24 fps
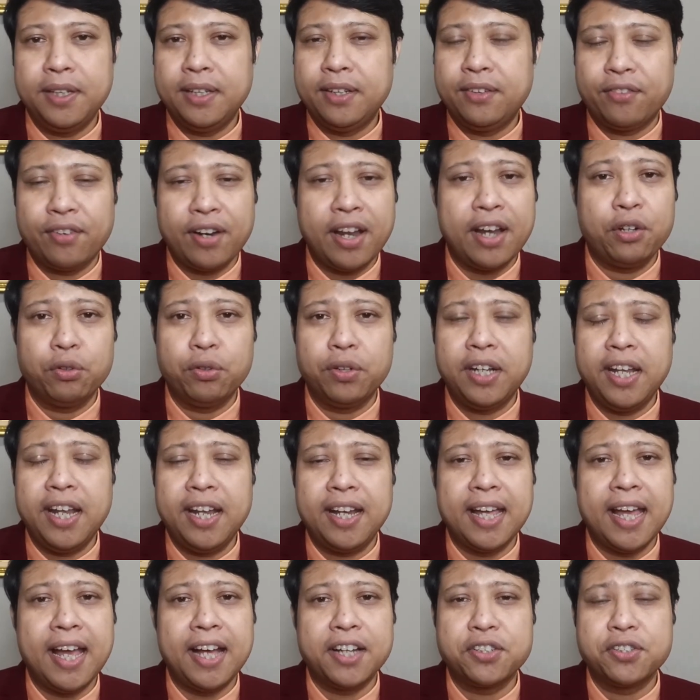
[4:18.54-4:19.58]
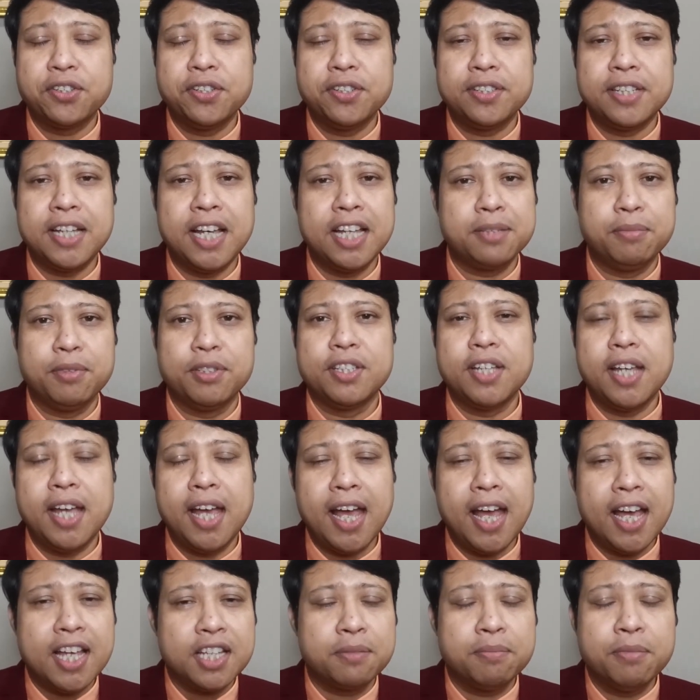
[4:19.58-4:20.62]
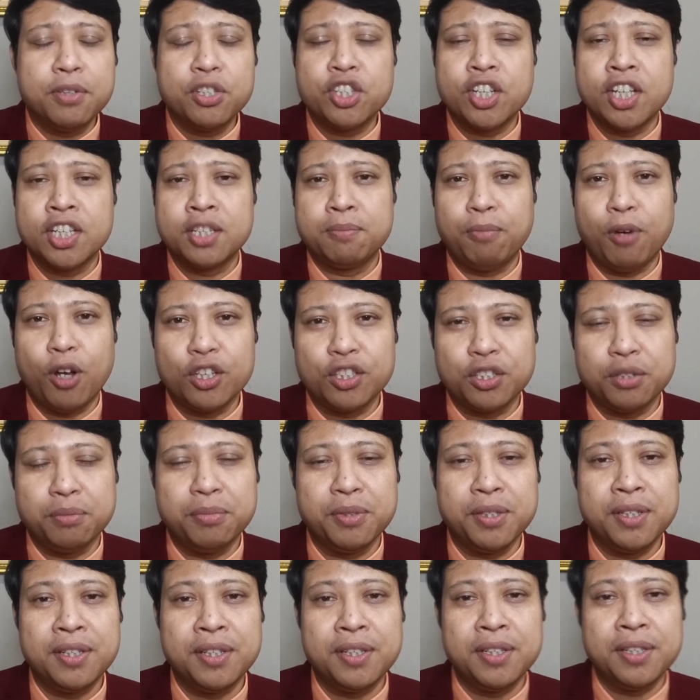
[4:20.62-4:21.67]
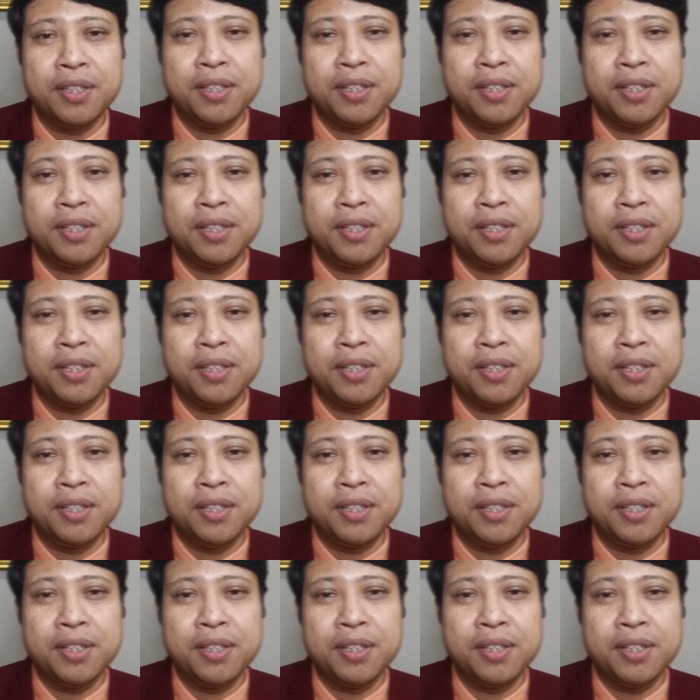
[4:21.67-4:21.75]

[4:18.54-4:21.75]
trying to take actions as much as possible.